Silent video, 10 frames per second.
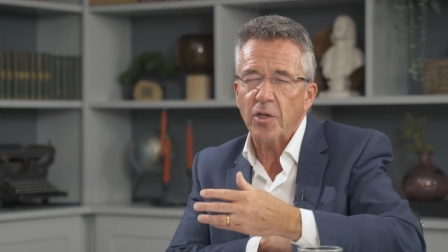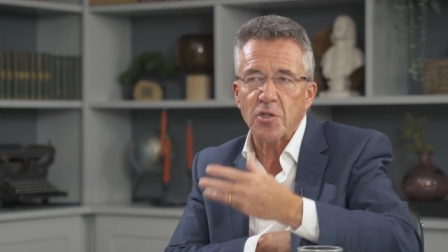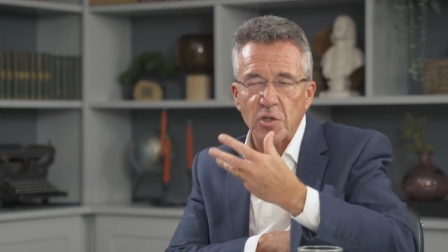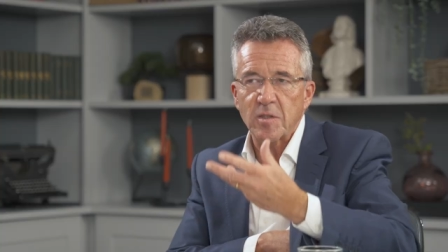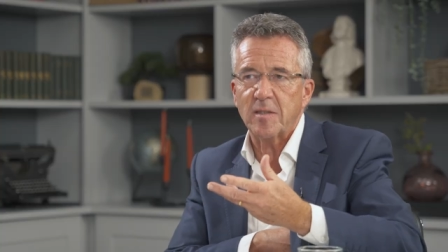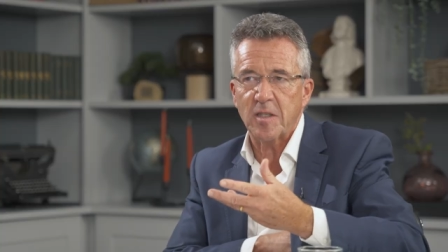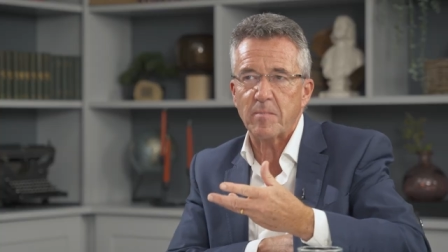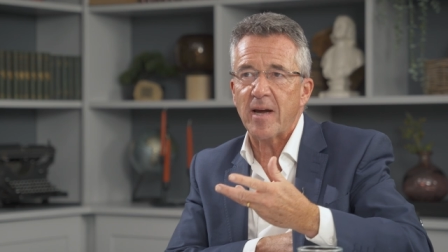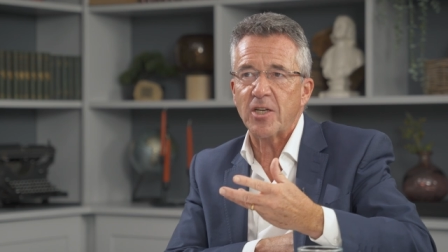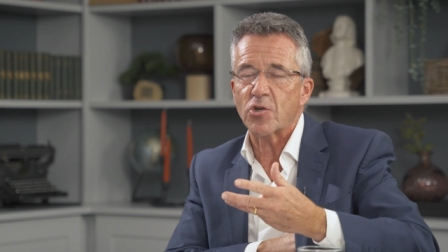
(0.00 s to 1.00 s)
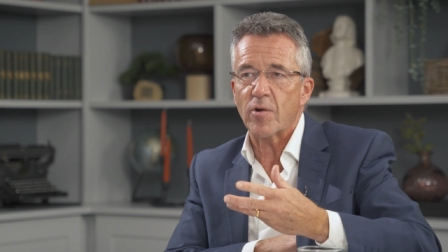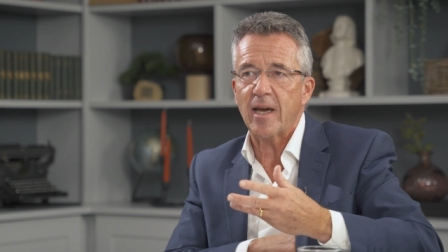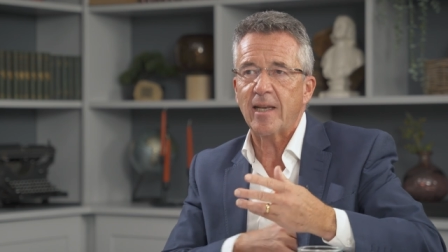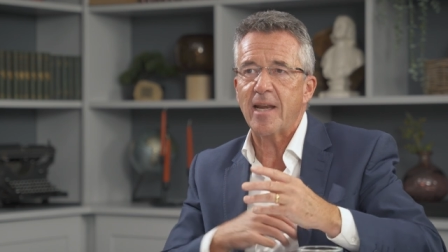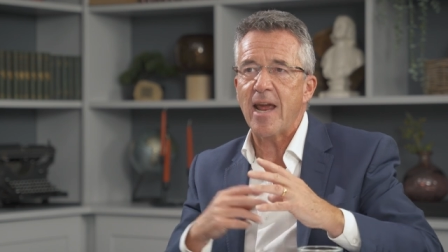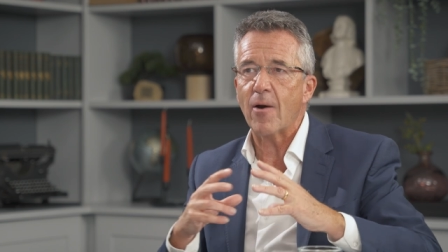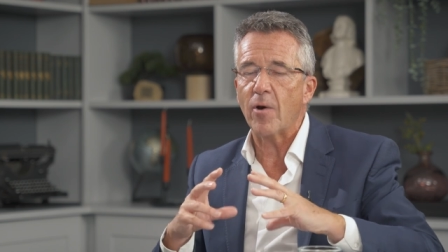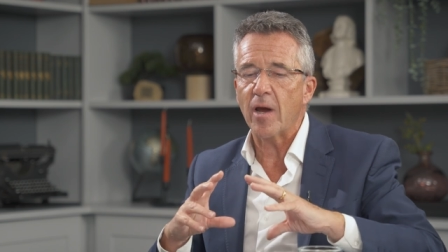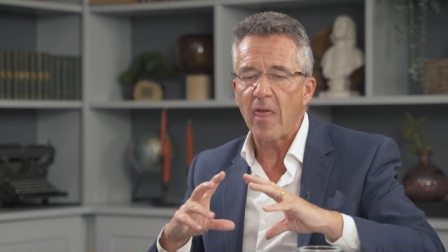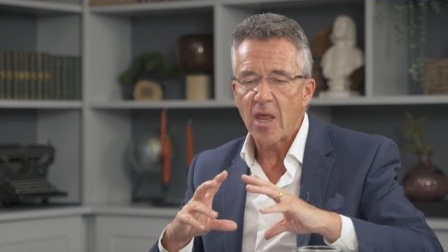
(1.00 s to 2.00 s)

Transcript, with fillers: and sometimes it's by trial and error.